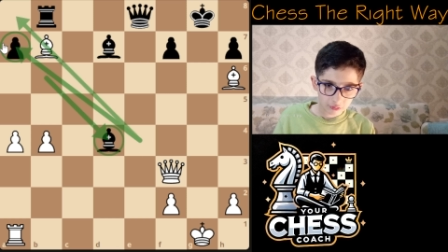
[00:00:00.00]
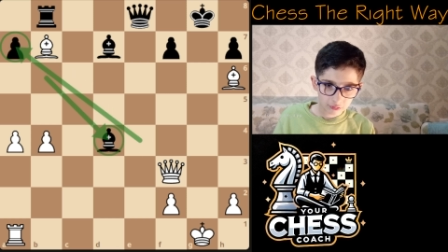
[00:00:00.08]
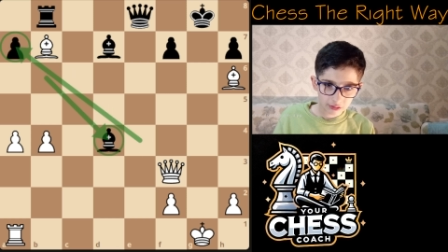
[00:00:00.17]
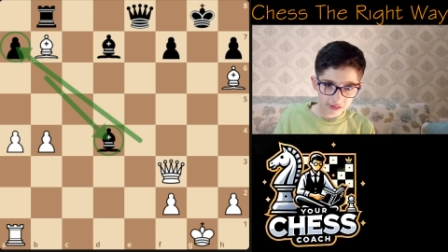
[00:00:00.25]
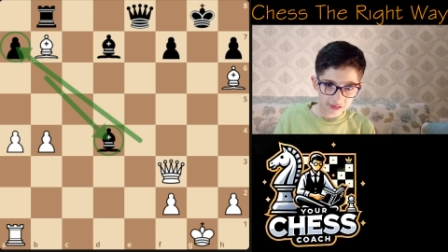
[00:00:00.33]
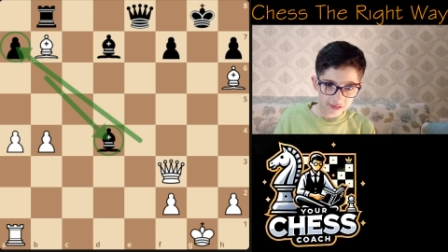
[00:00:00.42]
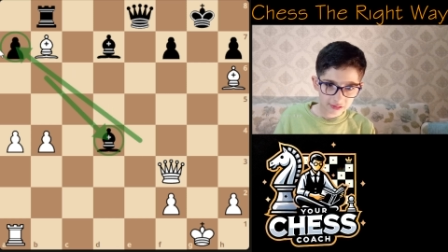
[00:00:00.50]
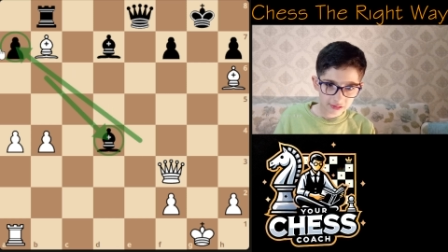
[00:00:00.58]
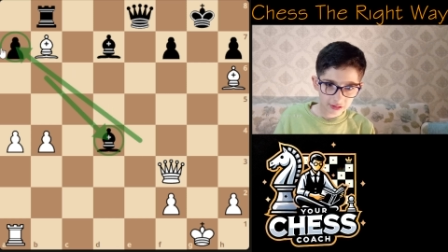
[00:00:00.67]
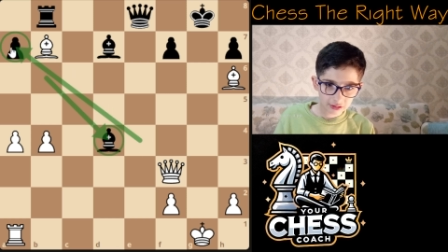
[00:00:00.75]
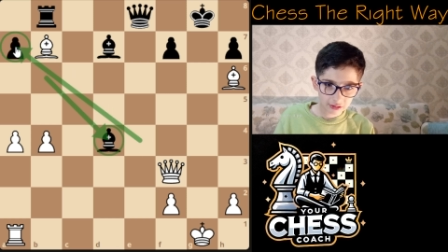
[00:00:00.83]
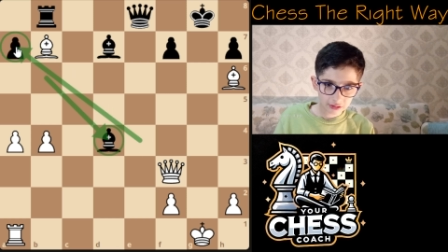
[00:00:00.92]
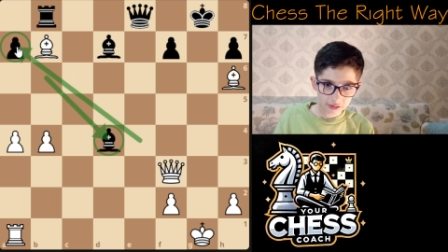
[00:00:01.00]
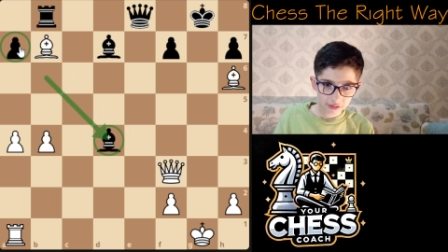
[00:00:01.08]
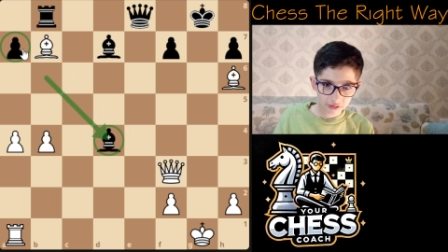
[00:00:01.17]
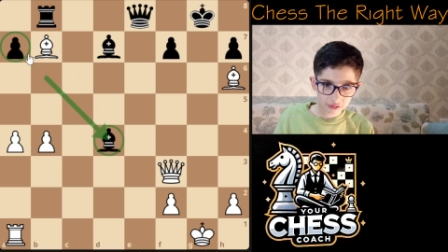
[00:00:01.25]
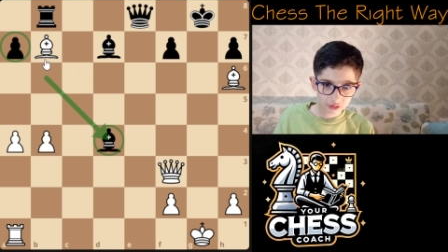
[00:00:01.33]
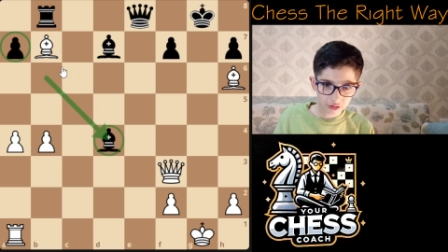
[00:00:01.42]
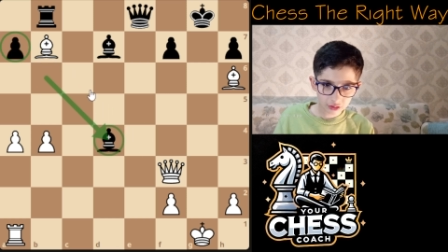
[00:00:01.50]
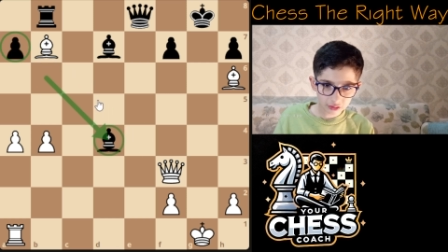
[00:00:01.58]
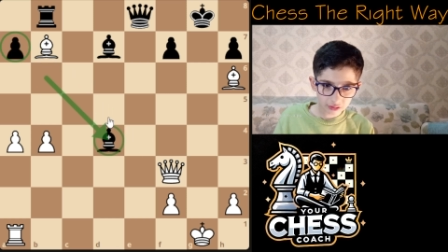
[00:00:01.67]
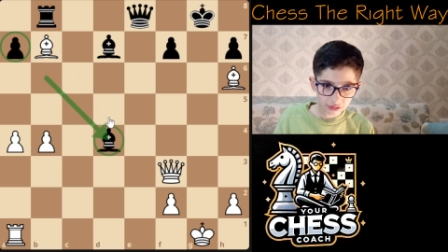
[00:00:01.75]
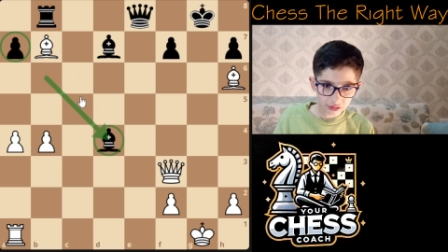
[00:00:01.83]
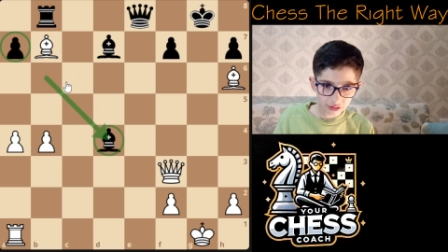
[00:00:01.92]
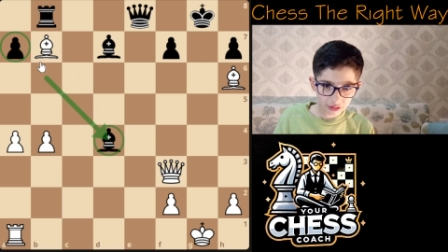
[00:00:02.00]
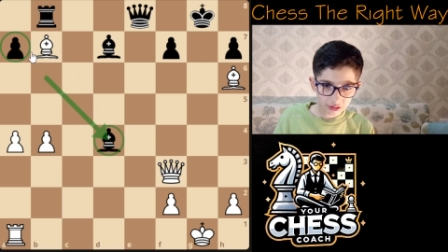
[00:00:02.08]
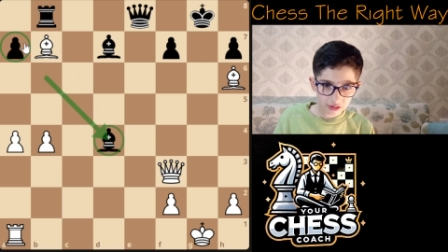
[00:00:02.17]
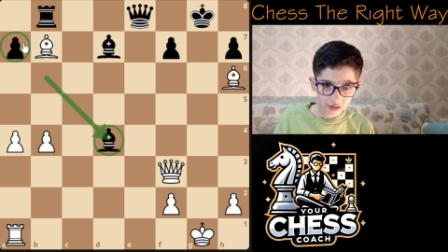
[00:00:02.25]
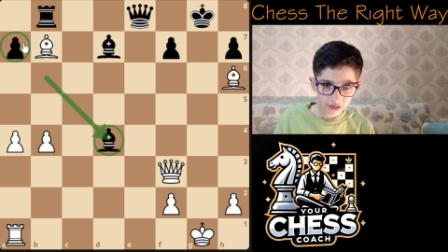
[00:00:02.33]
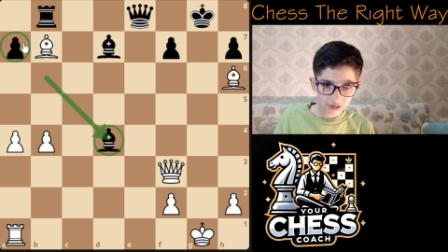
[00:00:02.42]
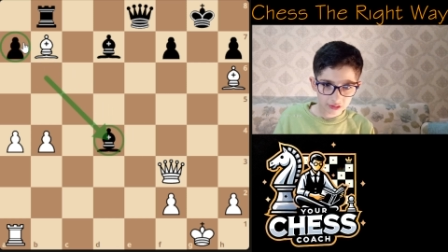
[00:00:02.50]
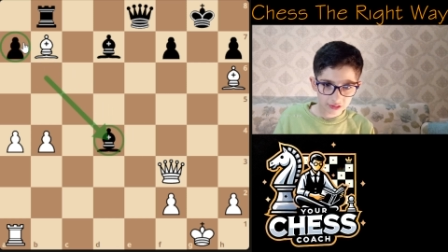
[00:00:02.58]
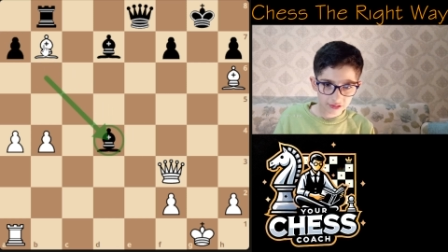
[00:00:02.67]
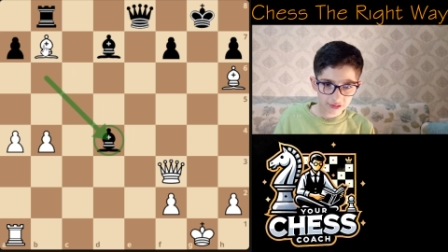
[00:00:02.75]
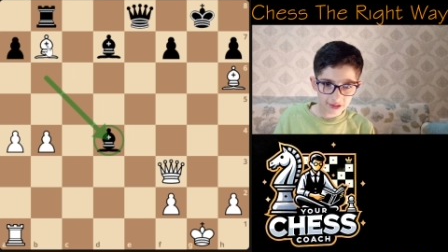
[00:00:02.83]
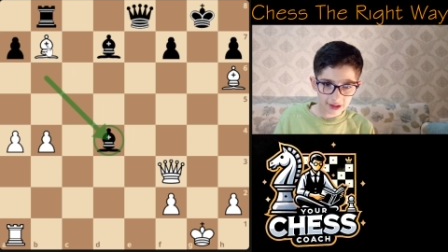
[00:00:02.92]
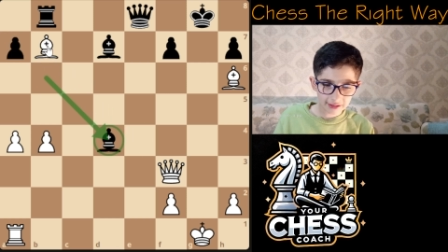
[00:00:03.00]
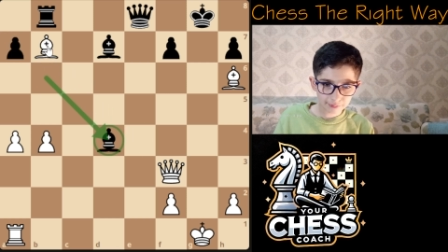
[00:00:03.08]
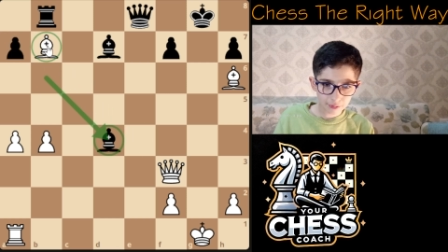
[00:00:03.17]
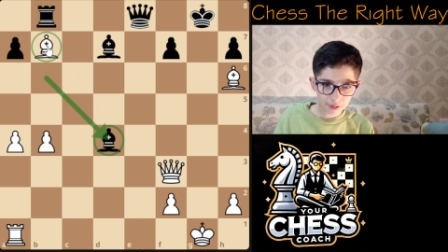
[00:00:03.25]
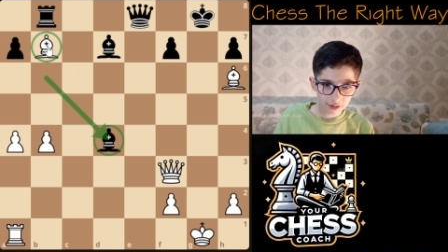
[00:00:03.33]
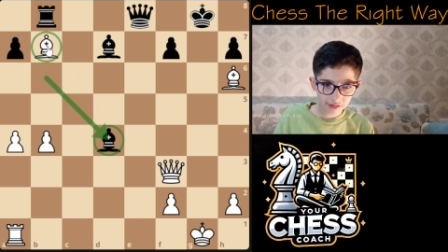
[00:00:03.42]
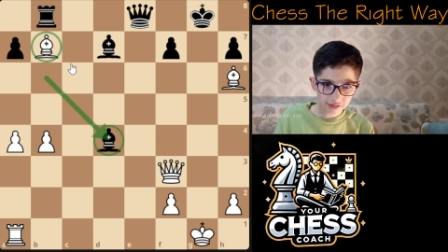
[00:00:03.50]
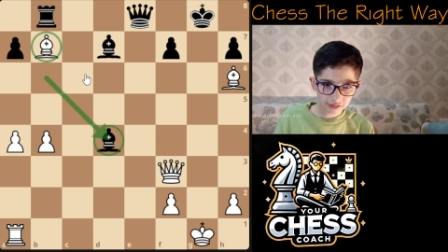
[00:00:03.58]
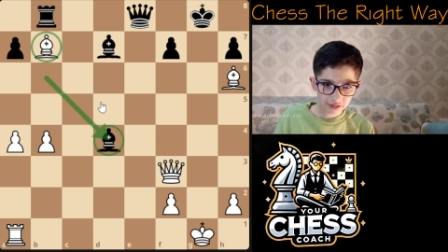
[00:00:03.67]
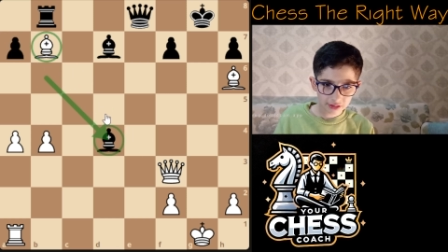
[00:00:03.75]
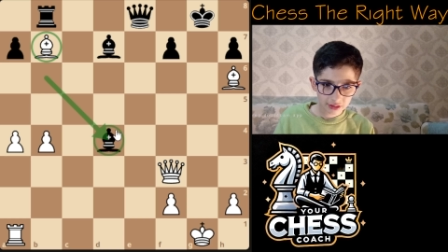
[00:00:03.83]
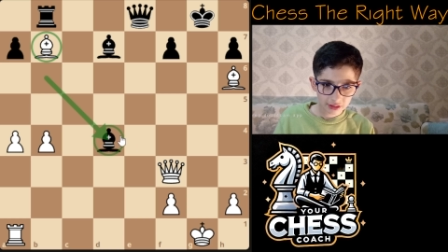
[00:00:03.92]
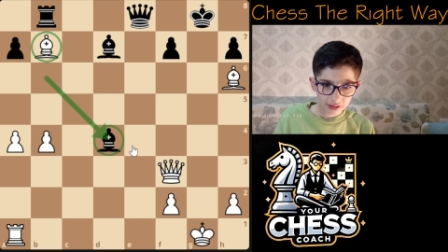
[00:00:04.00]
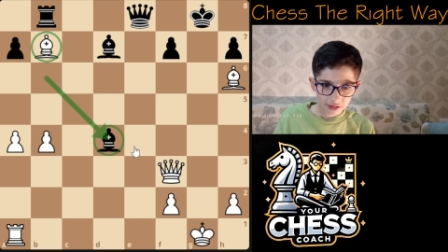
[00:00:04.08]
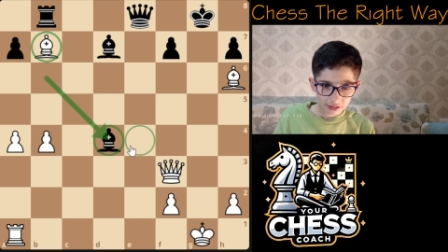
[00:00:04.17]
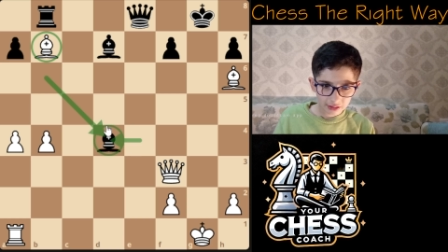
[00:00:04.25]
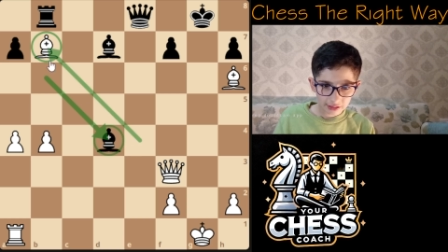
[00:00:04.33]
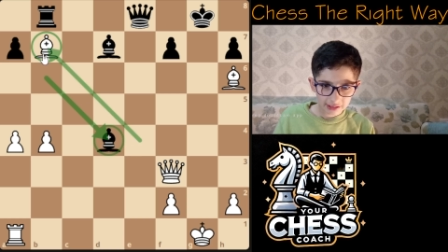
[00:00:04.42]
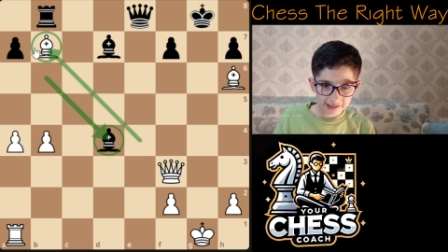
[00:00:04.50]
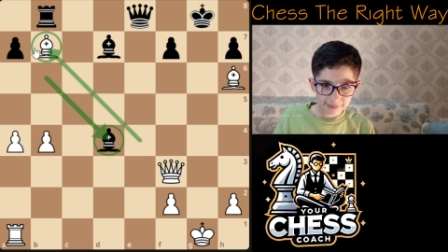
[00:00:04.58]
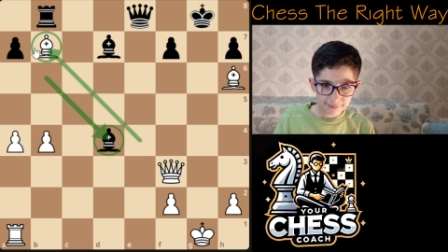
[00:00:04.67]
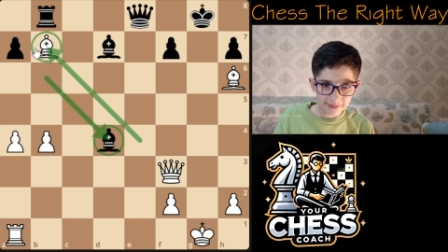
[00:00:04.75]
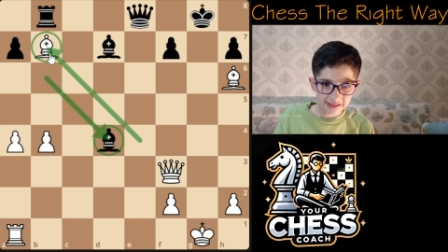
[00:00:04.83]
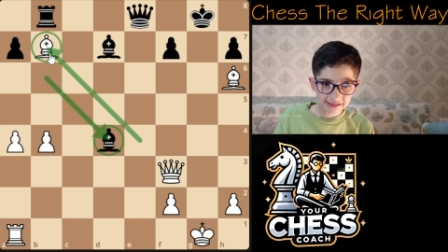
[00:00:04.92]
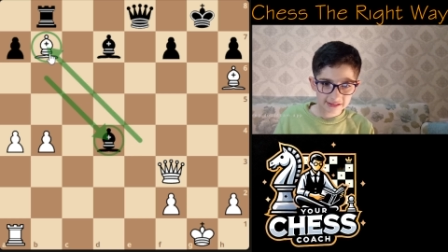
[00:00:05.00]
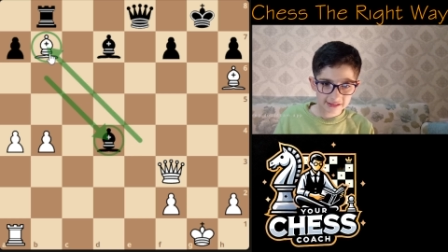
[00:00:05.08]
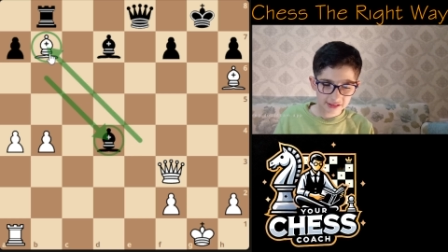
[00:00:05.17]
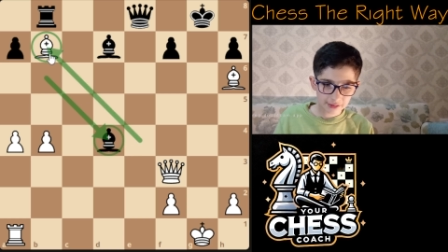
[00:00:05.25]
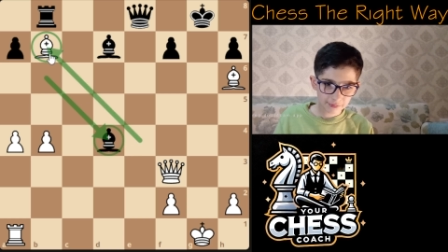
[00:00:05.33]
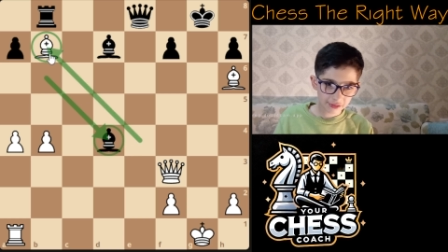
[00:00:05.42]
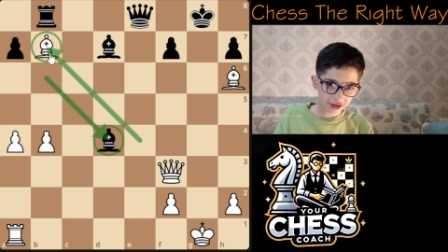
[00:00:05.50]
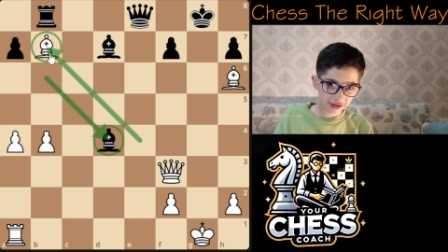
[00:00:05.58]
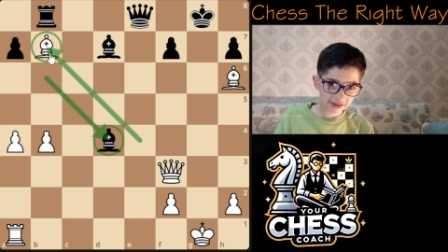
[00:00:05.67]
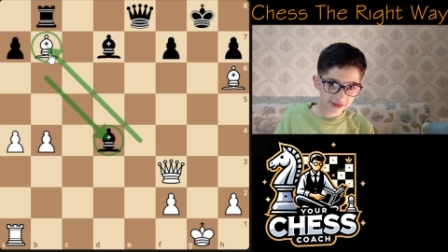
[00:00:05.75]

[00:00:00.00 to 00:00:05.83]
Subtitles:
it took that pawn, it missed something